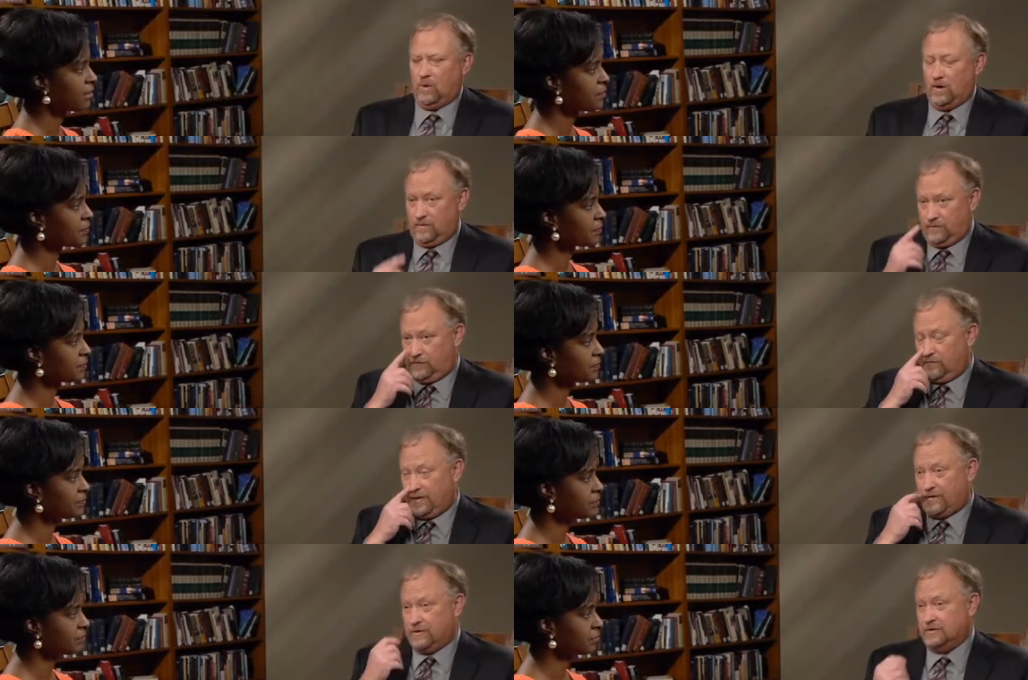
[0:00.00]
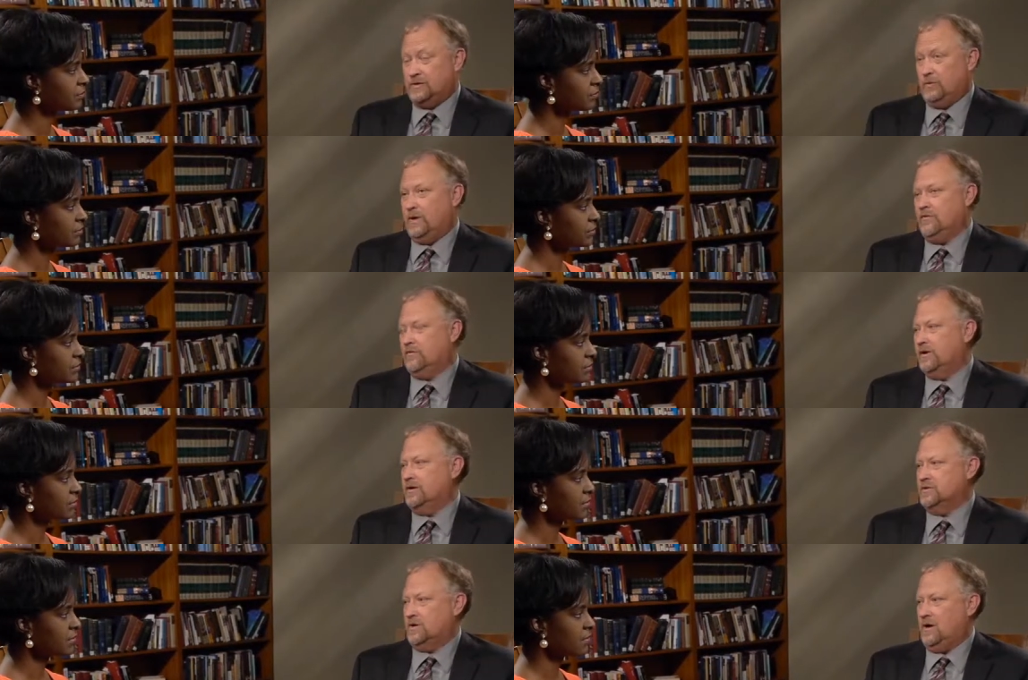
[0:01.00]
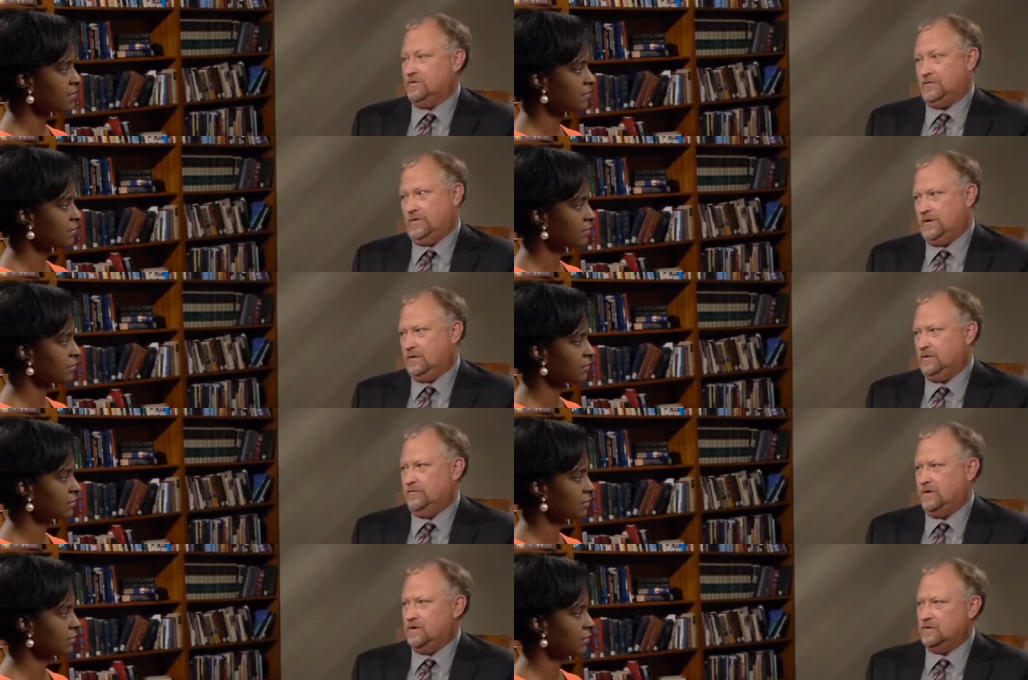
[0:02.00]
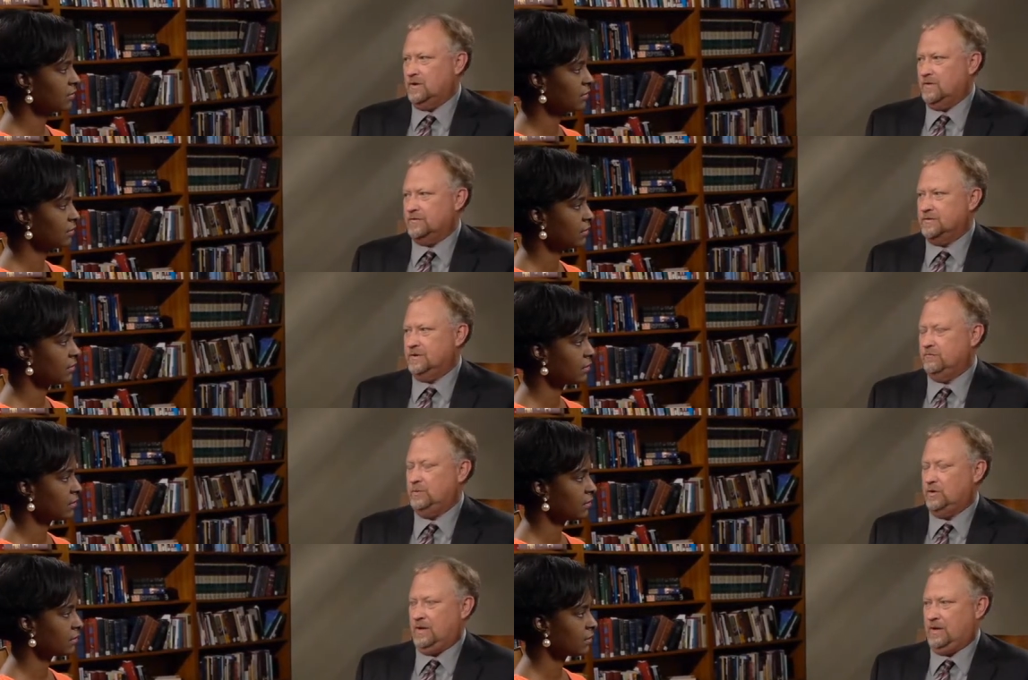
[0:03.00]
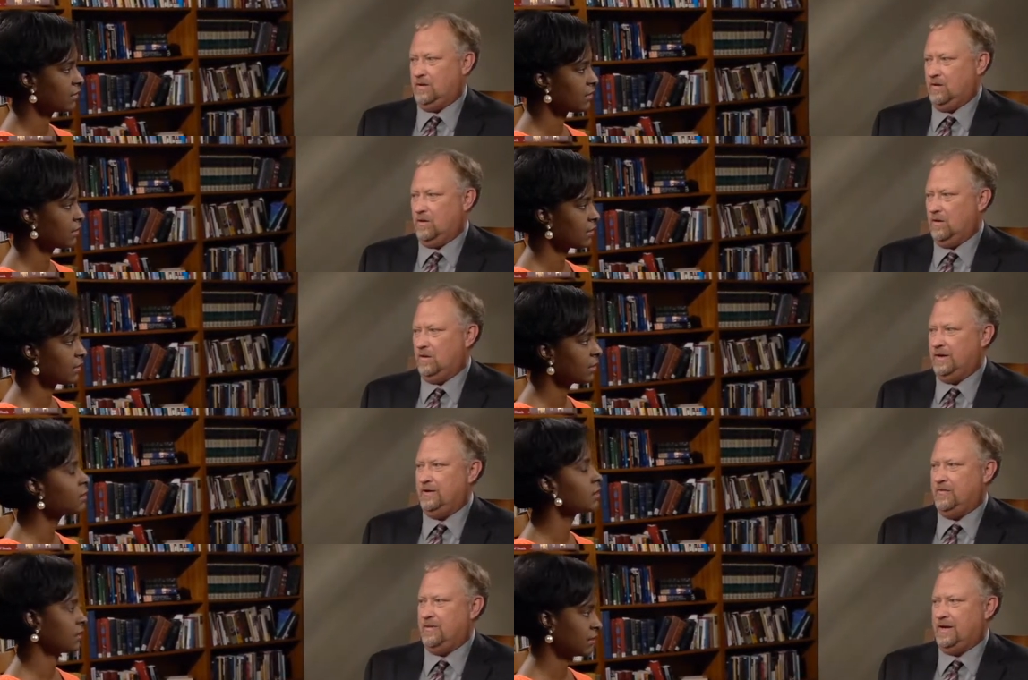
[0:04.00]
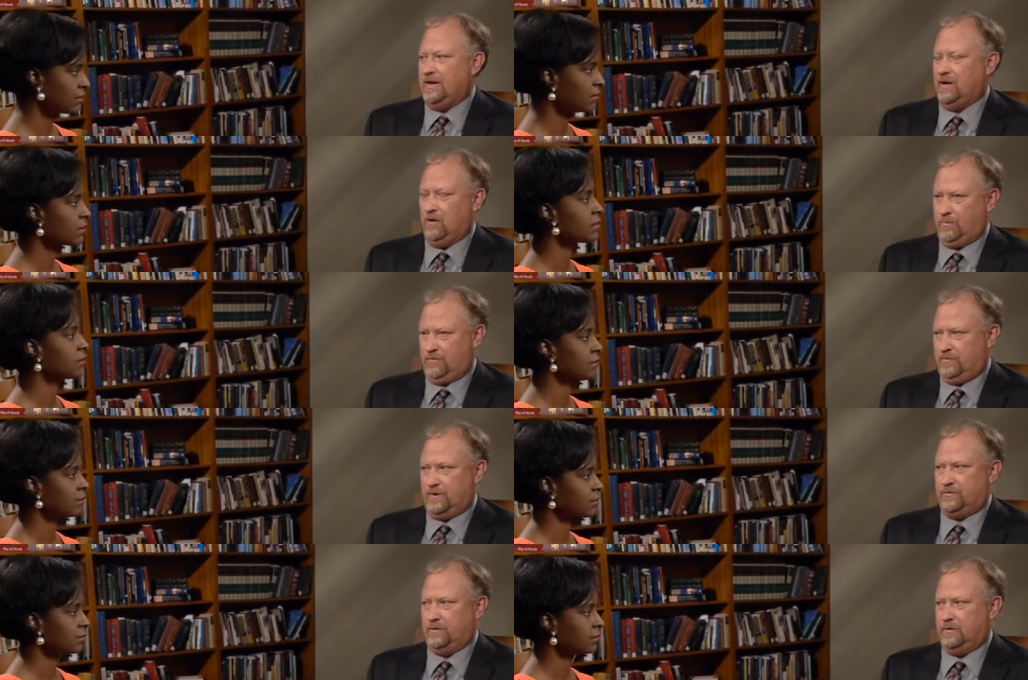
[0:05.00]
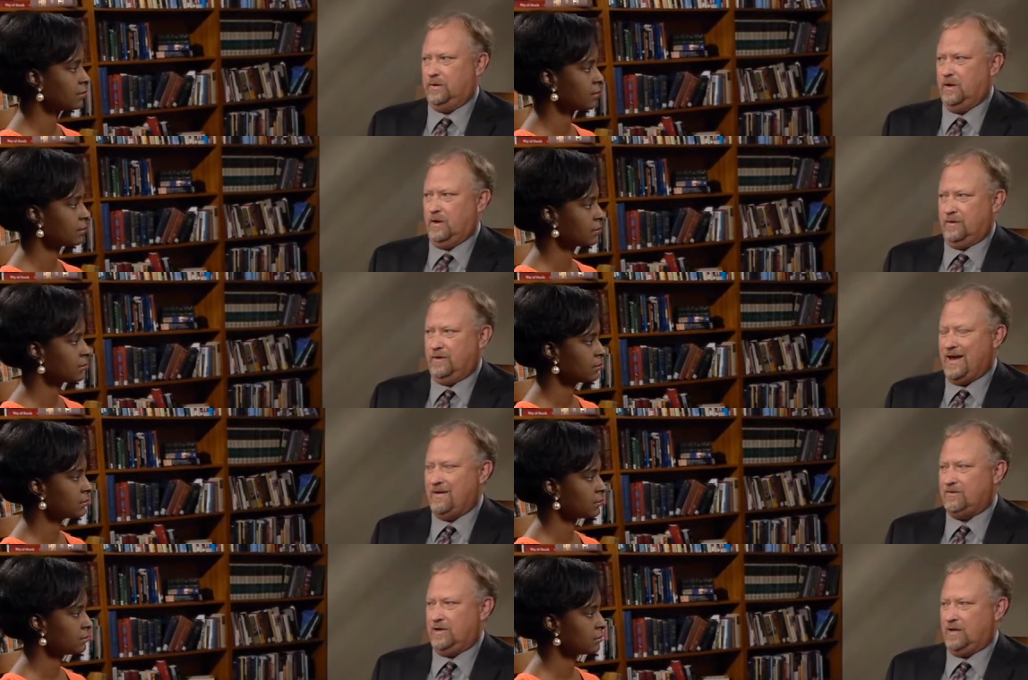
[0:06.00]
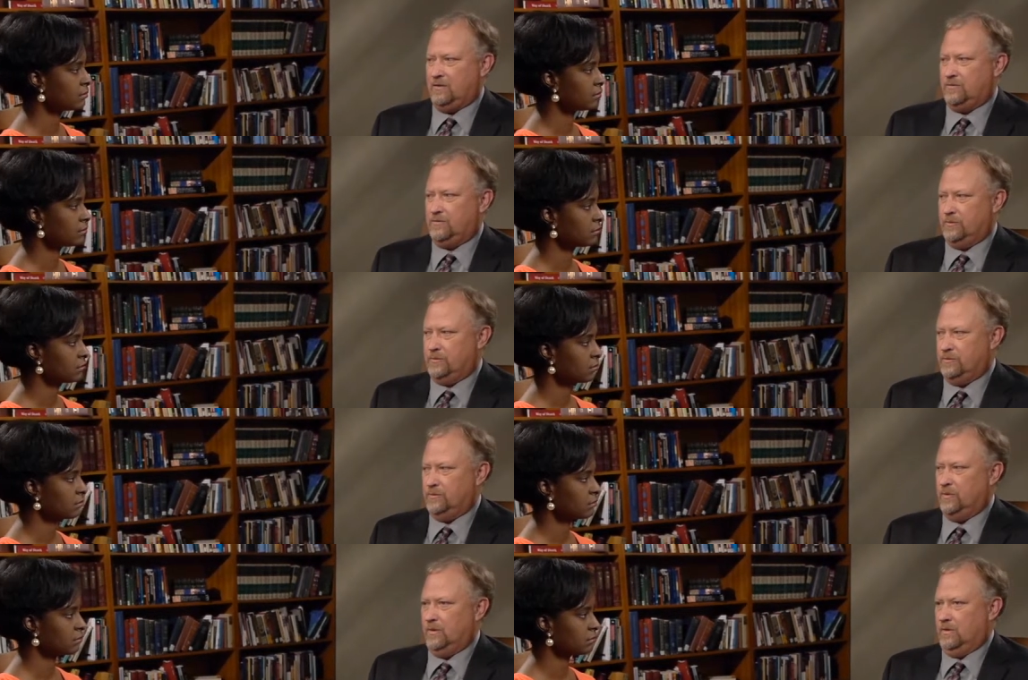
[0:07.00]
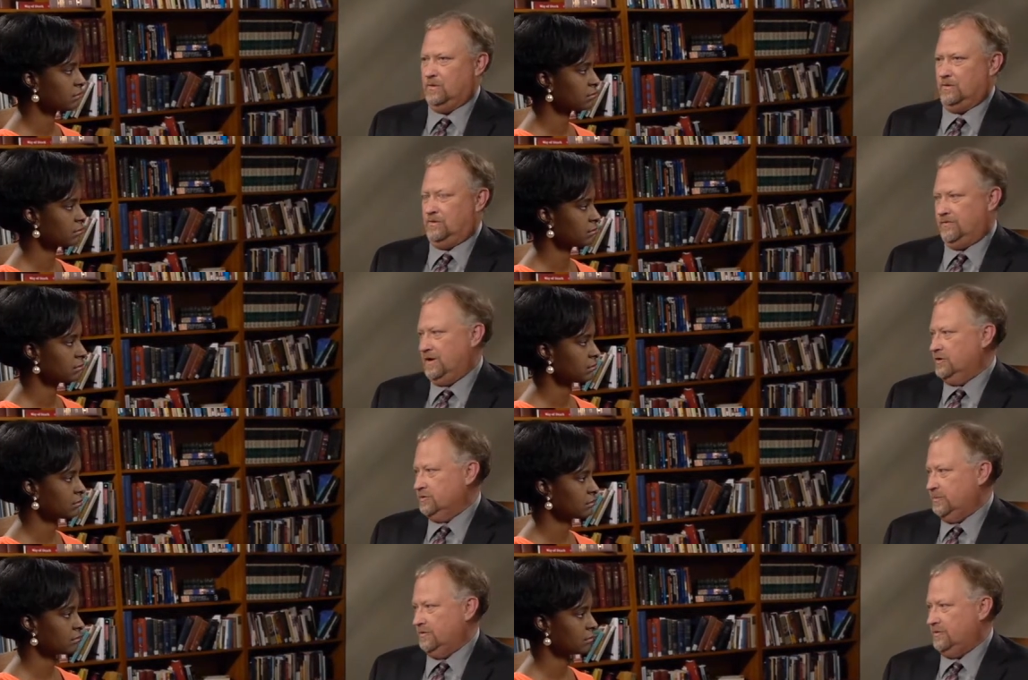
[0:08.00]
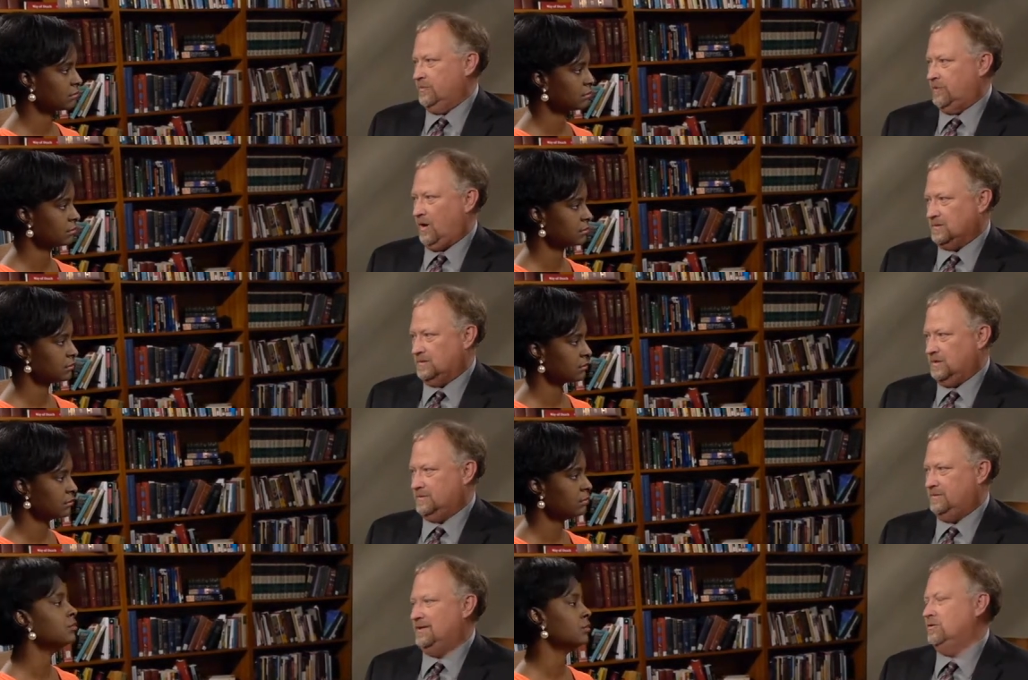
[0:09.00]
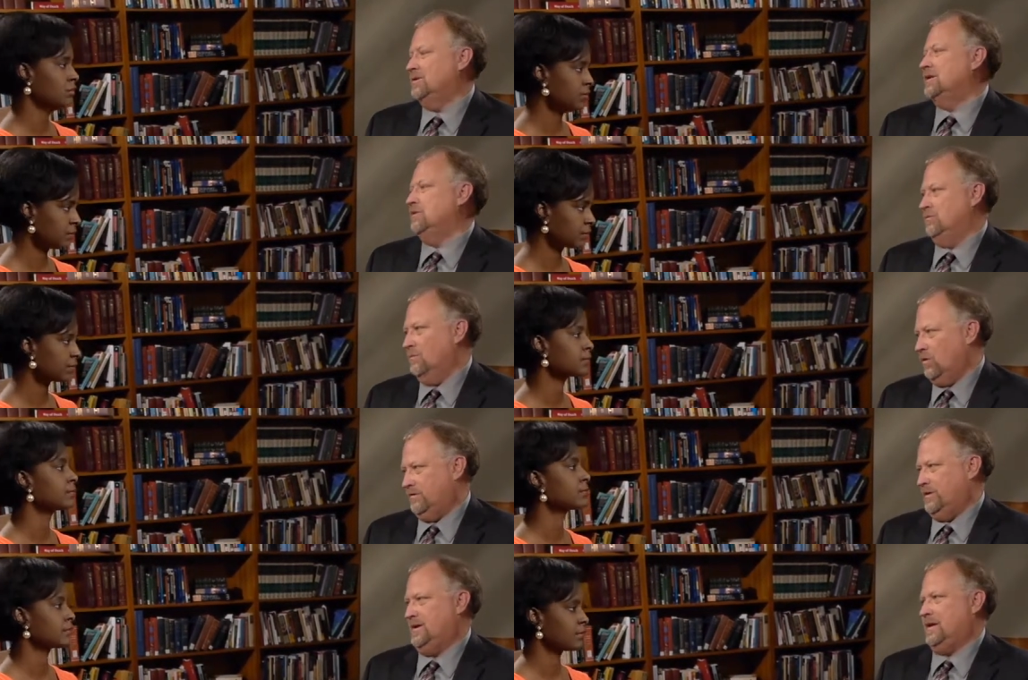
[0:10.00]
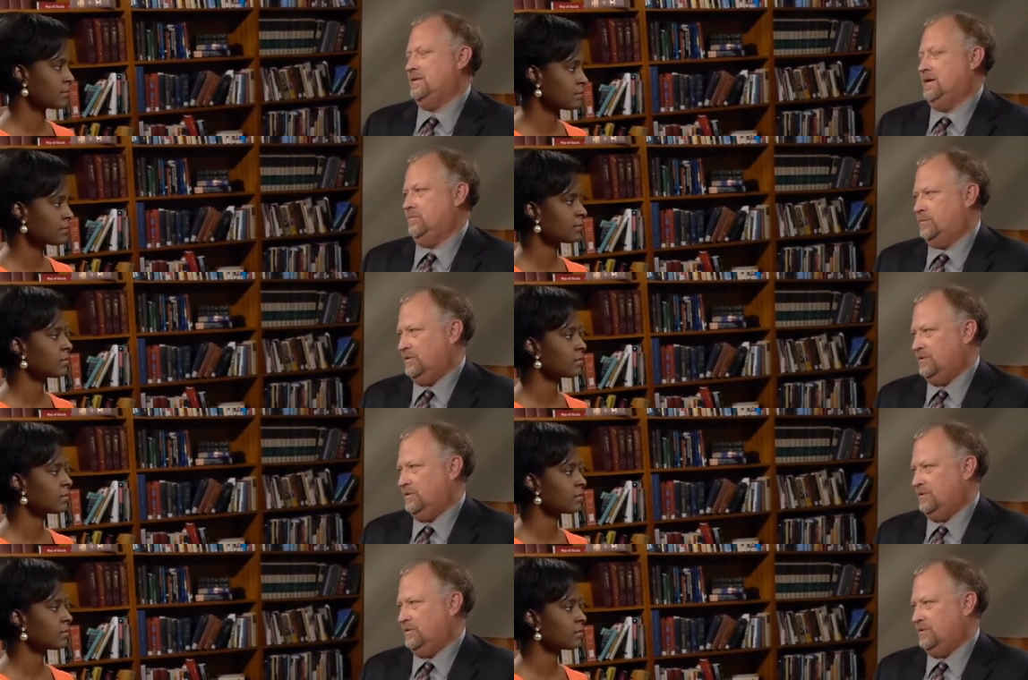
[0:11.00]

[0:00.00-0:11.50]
Speaker 1: Well, for veterans, that we have a veterans office, a very good veterans office in Buchanan Hall, and they help the veteran navigate through the veterans benefit process. They do, they do more than that. They have